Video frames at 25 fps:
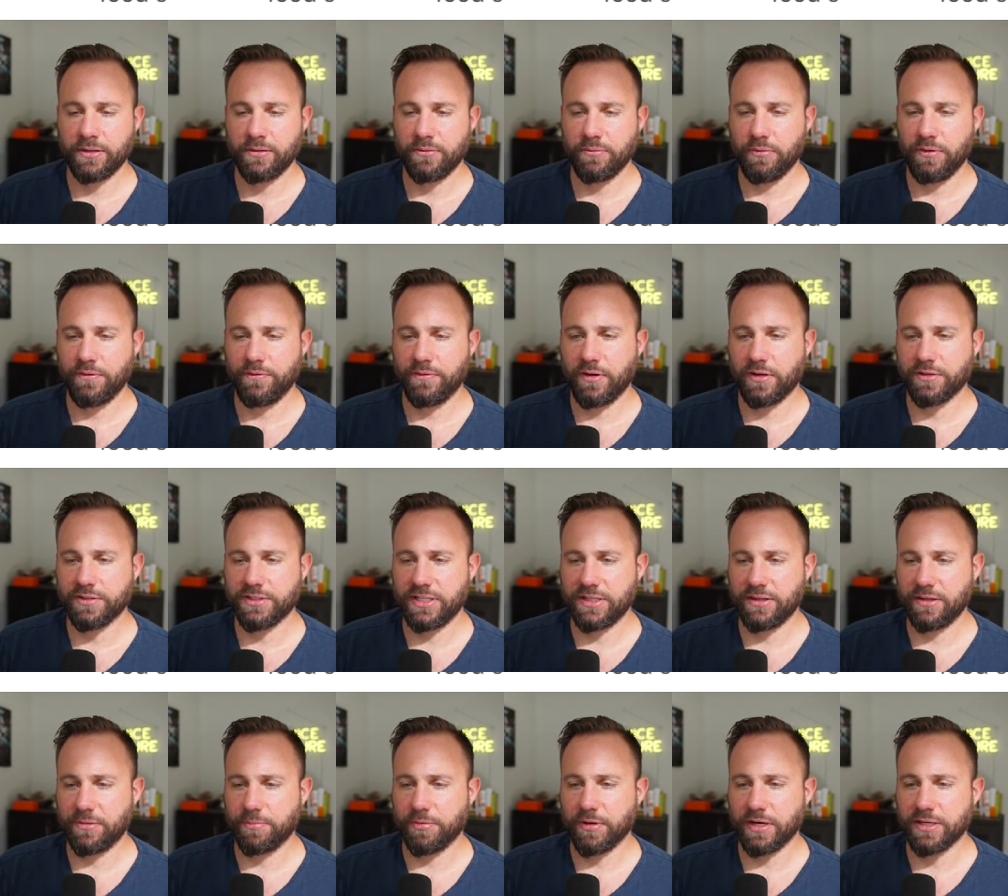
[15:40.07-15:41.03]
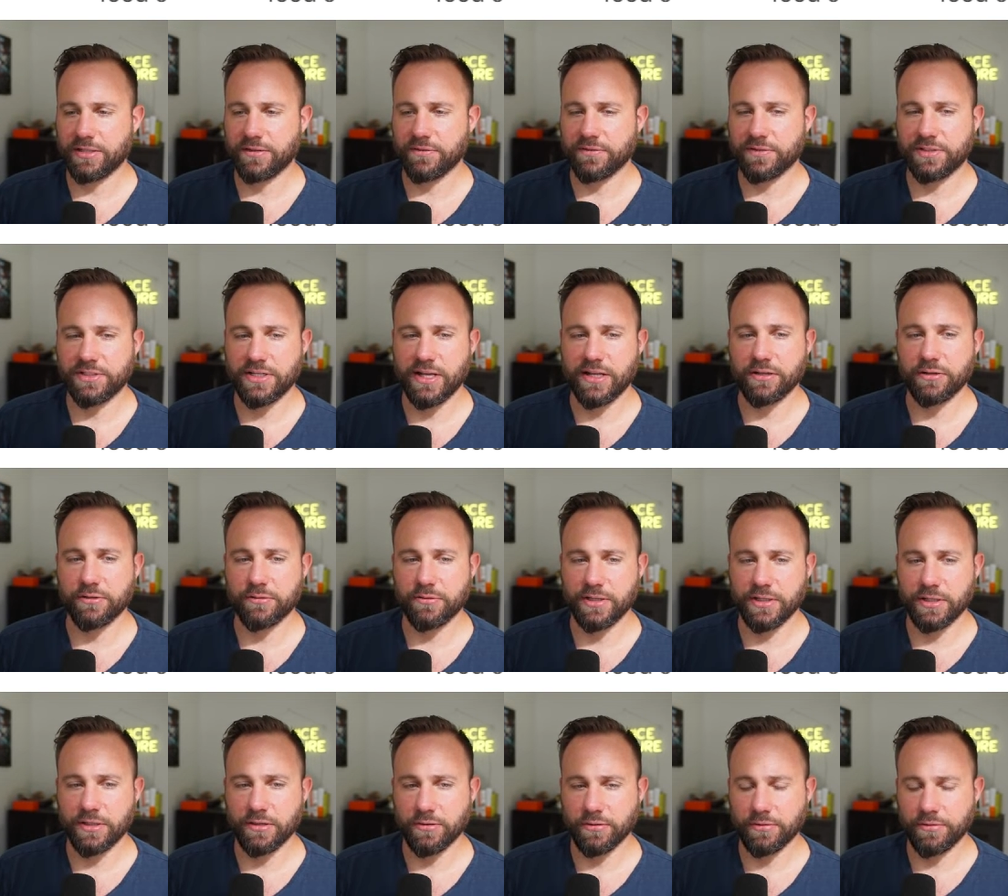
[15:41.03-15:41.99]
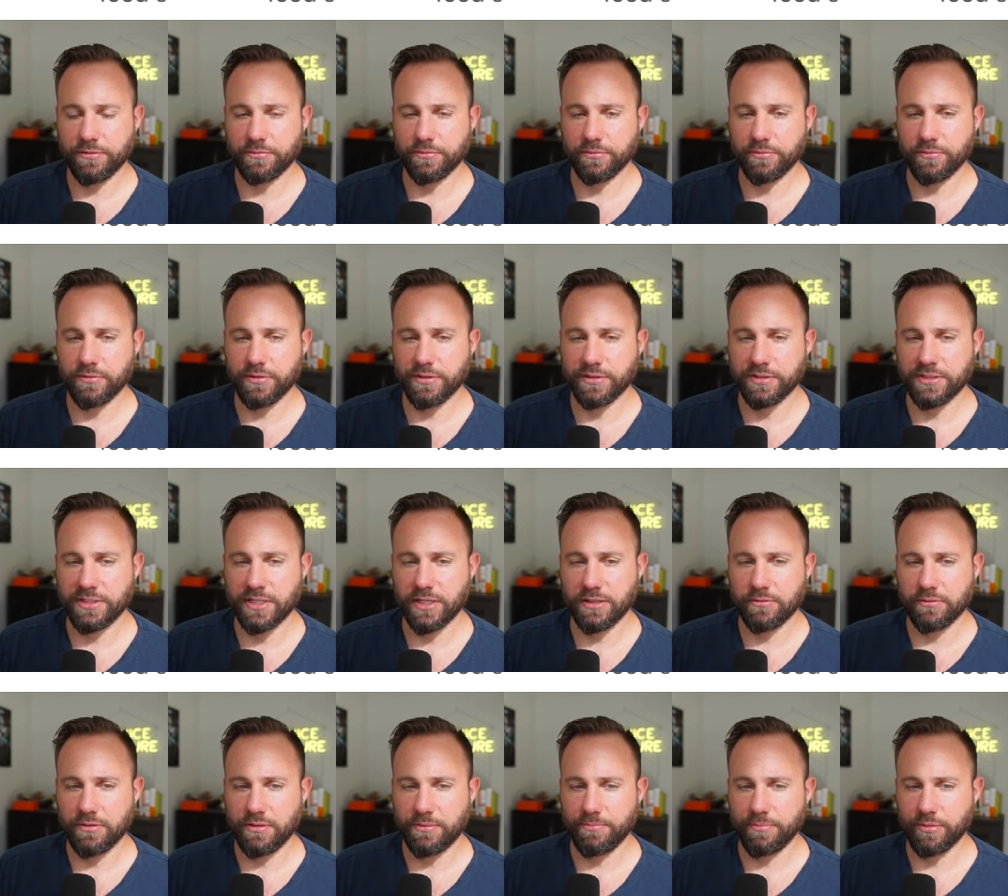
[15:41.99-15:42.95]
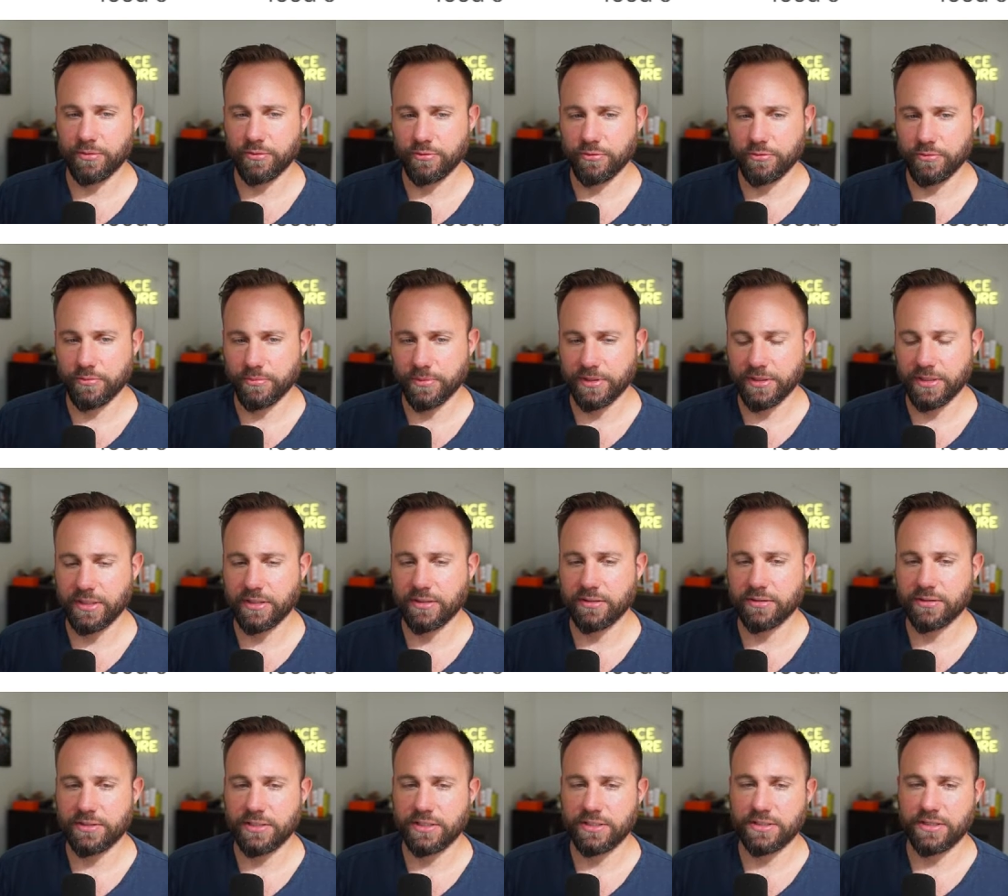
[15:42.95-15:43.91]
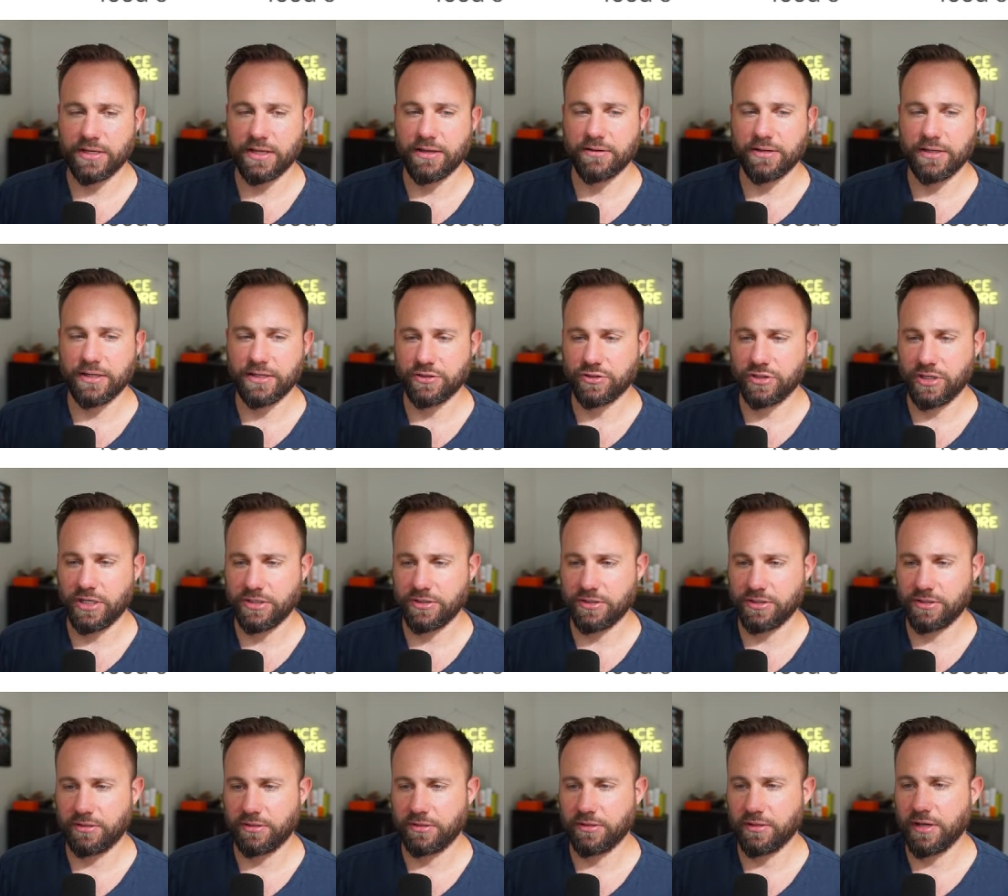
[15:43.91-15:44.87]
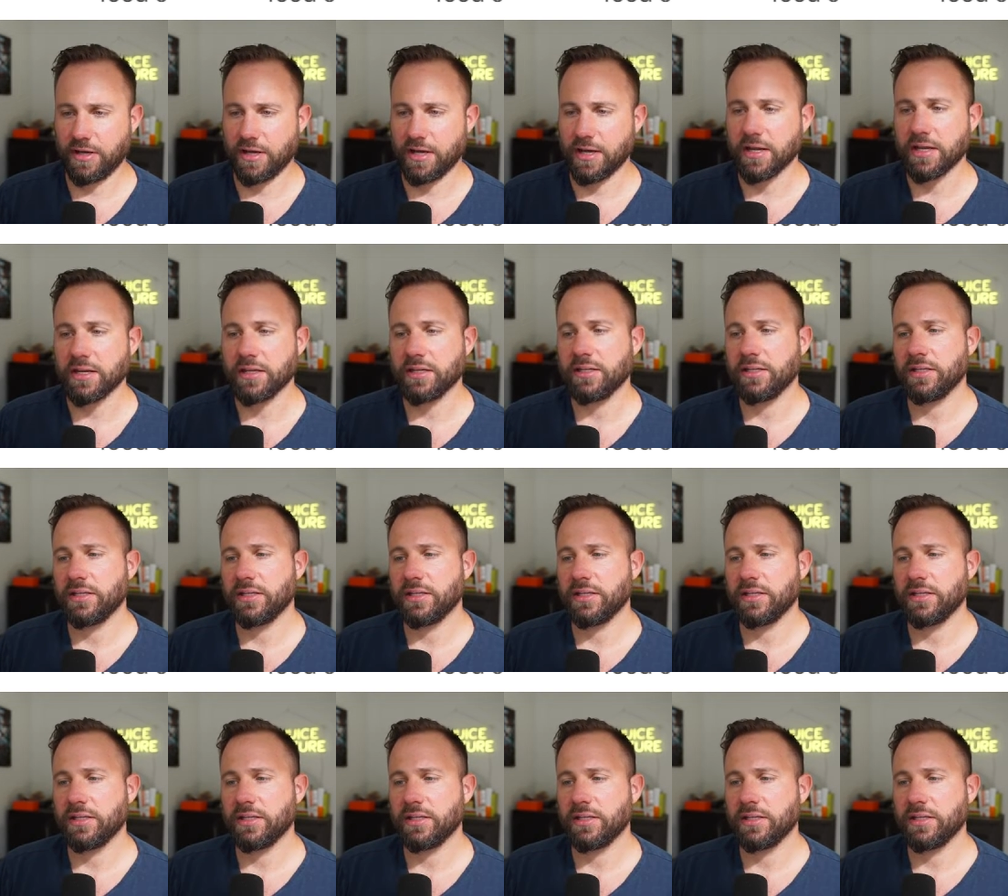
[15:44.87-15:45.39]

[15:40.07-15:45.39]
we've all seen the price of celery go through the celery boom, and then seasonality changes a lot.